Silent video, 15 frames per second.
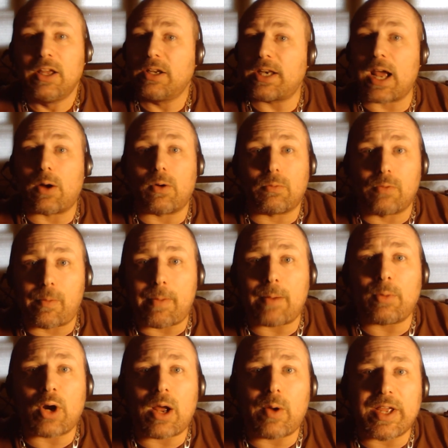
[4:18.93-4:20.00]
Now,
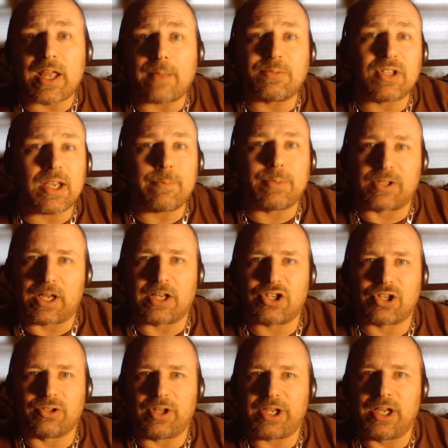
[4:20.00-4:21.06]
remember how I kept saying
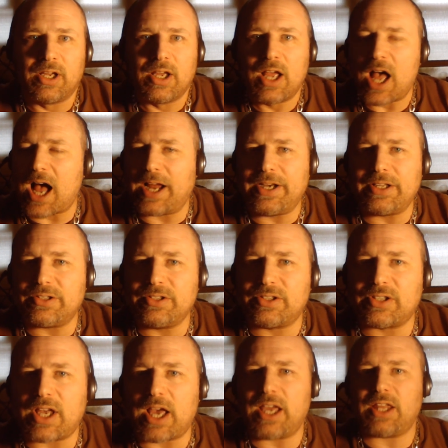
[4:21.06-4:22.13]
potentially. I didn't
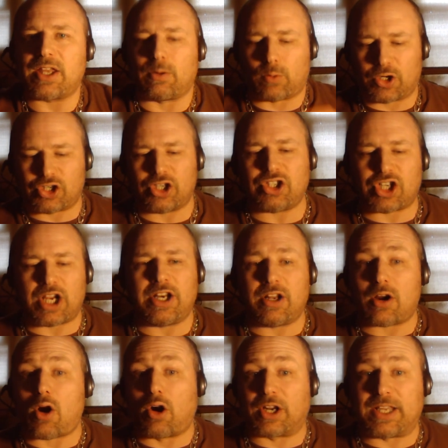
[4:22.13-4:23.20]
say that Russia and
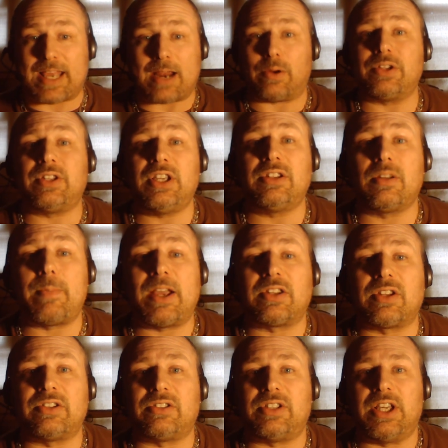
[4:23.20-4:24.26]
China are guaranteed to make
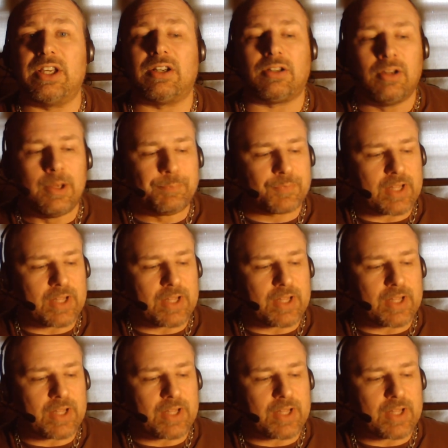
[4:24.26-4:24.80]
this deal.